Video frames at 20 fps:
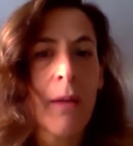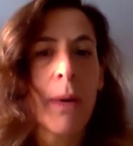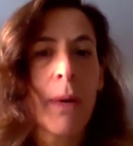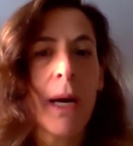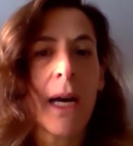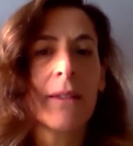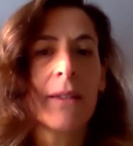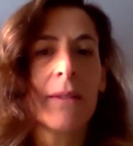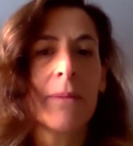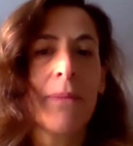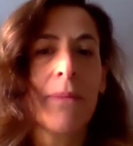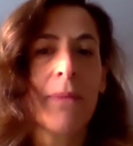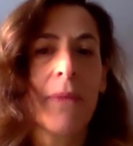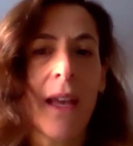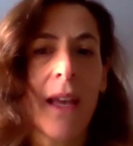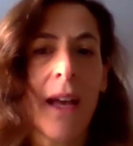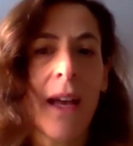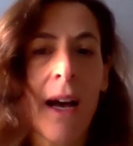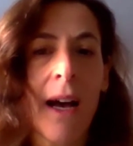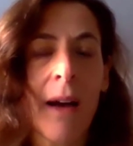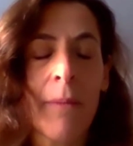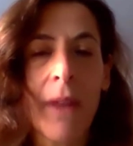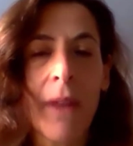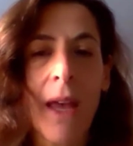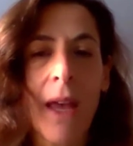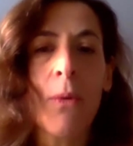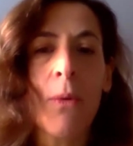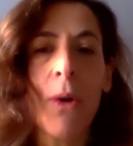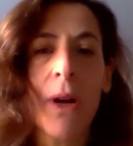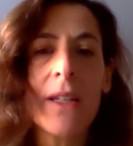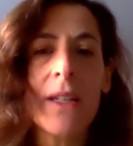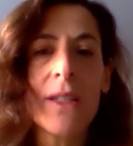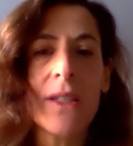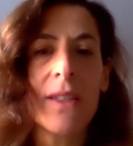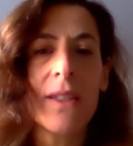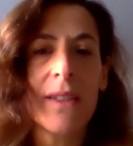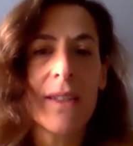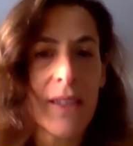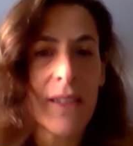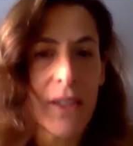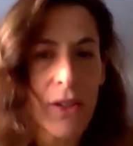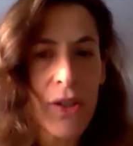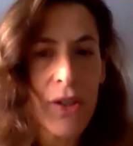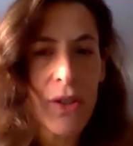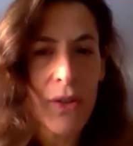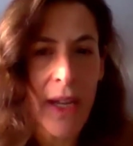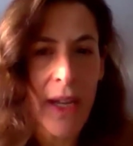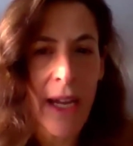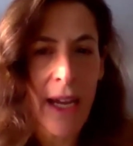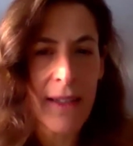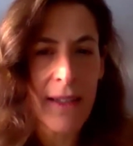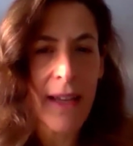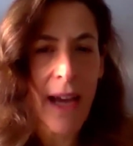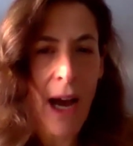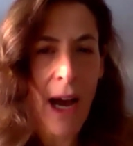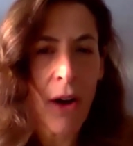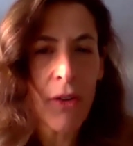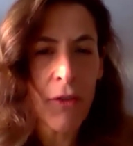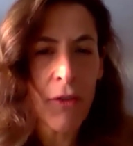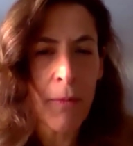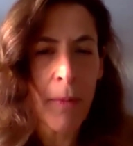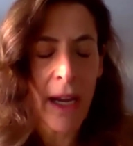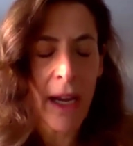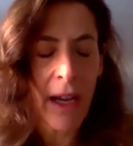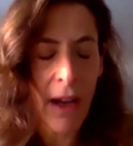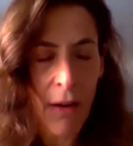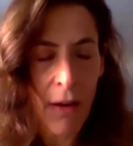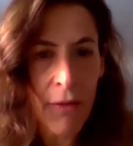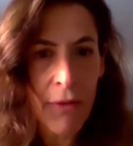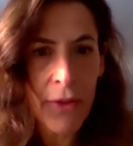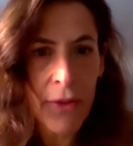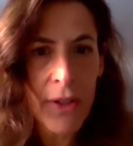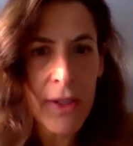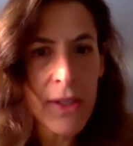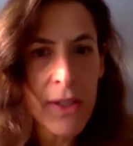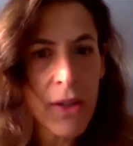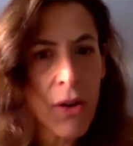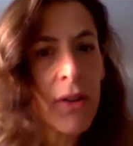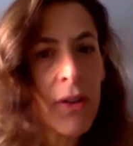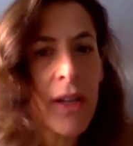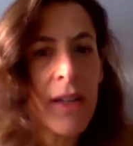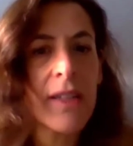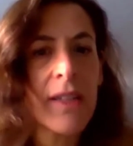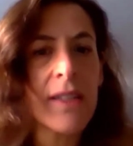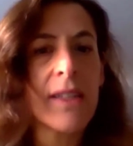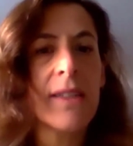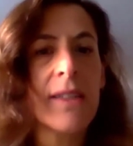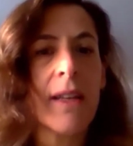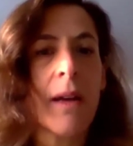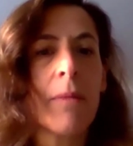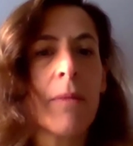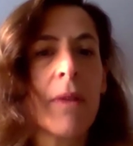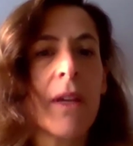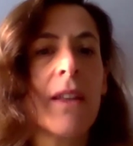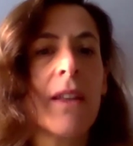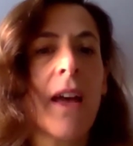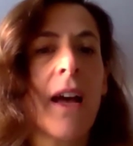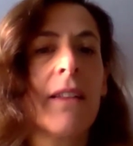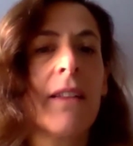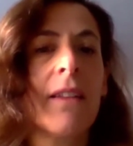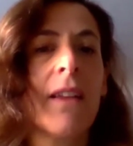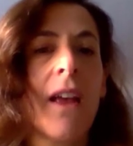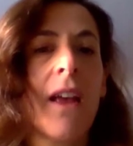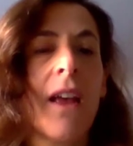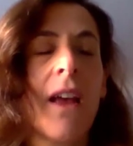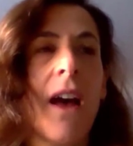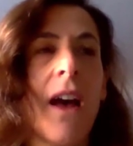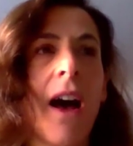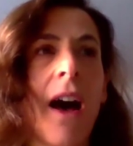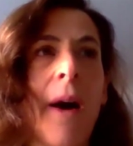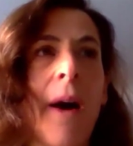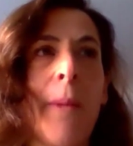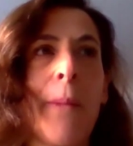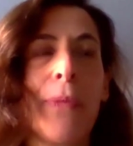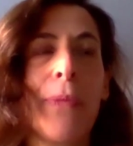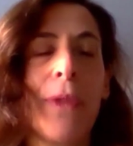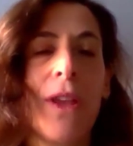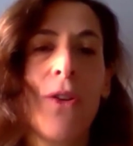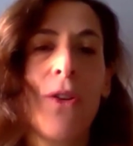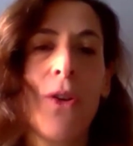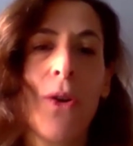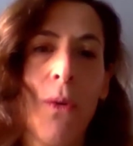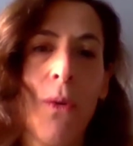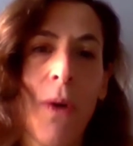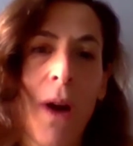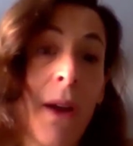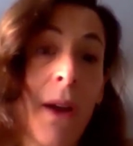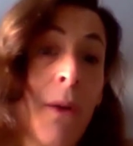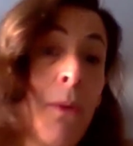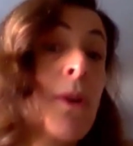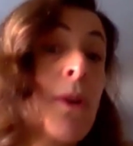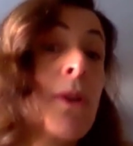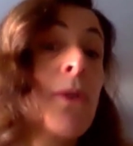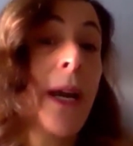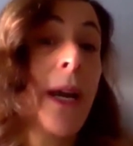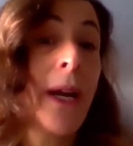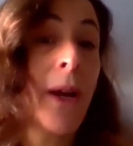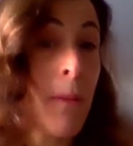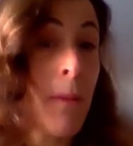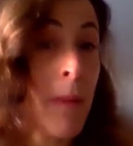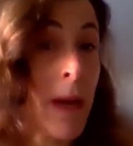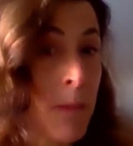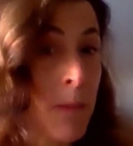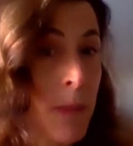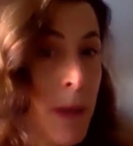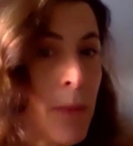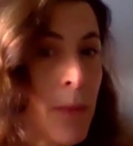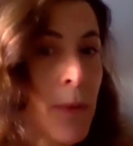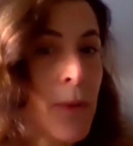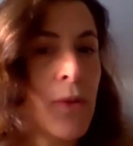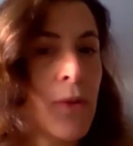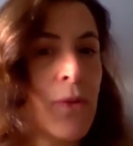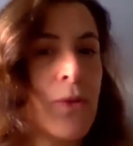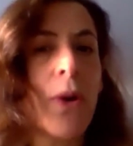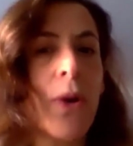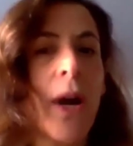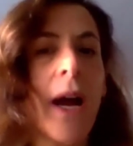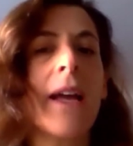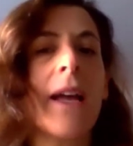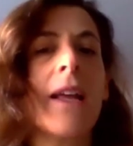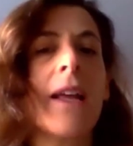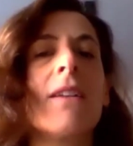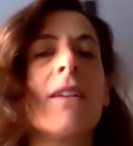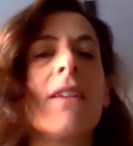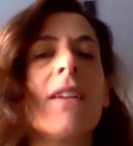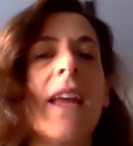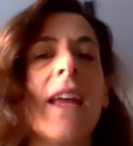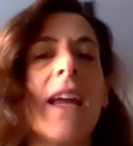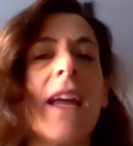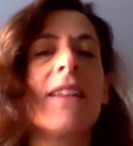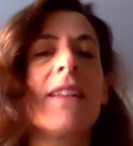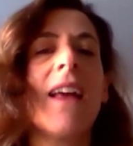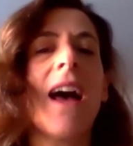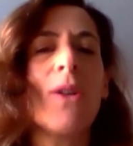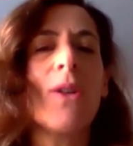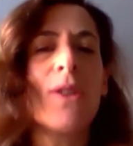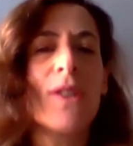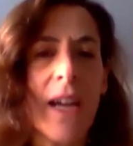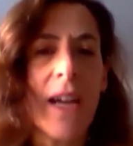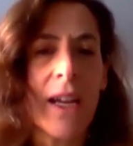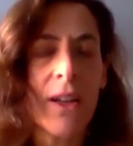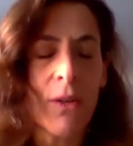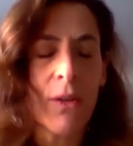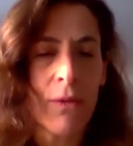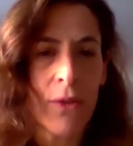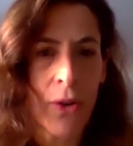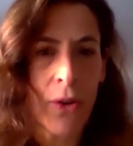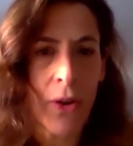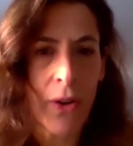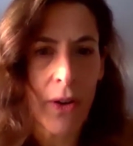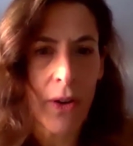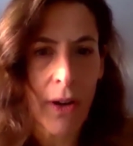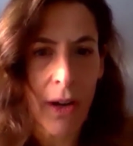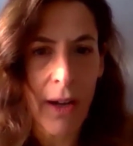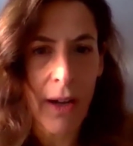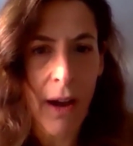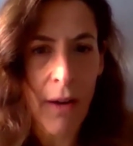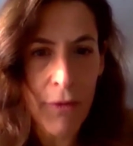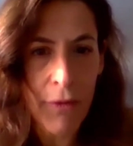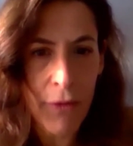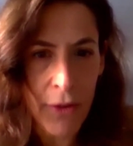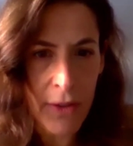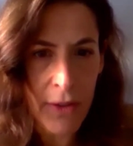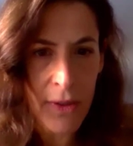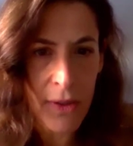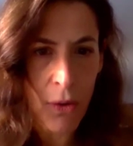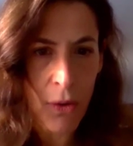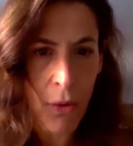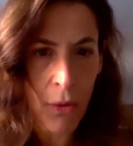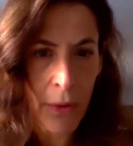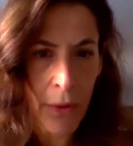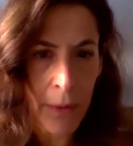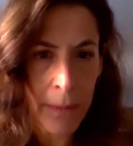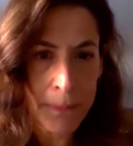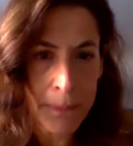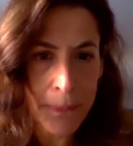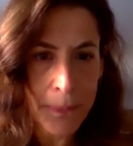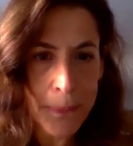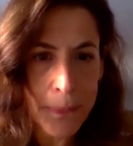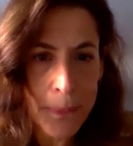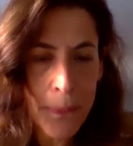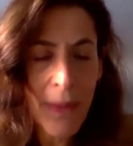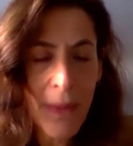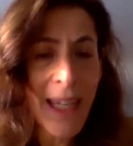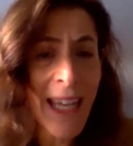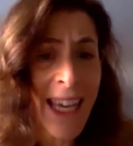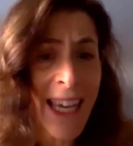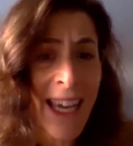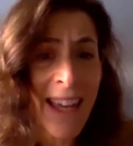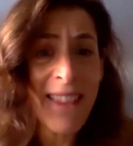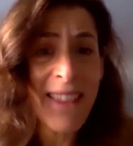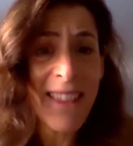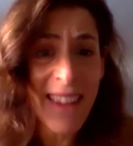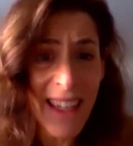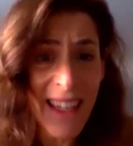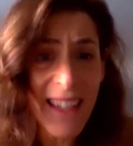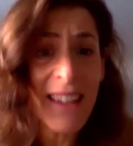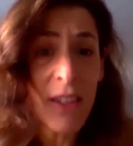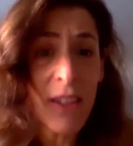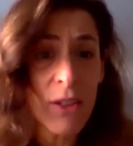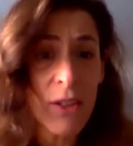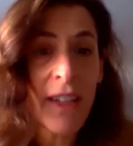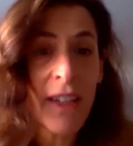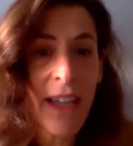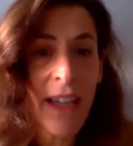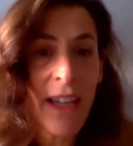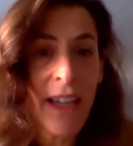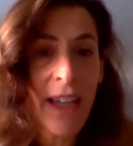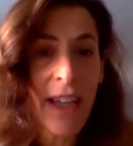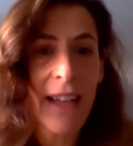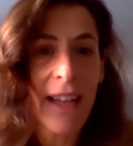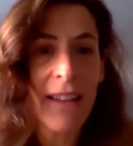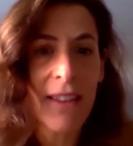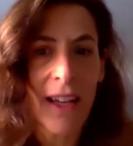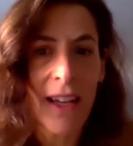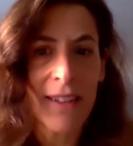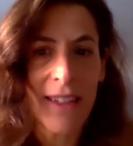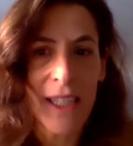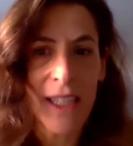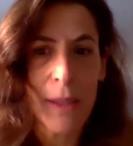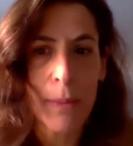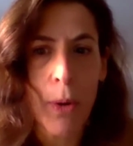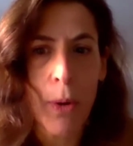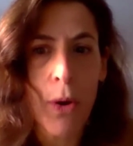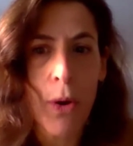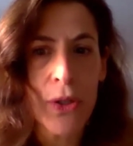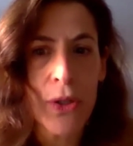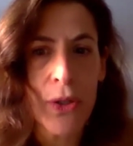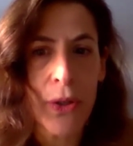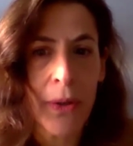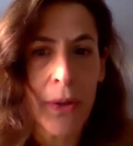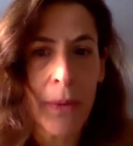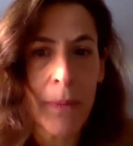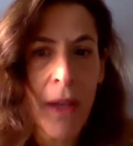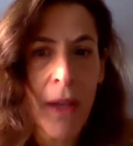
But I wanted still to get out of my comfort zone. And this is something that, I would recommend people to try and get outside of your comfort zone and get that exposure.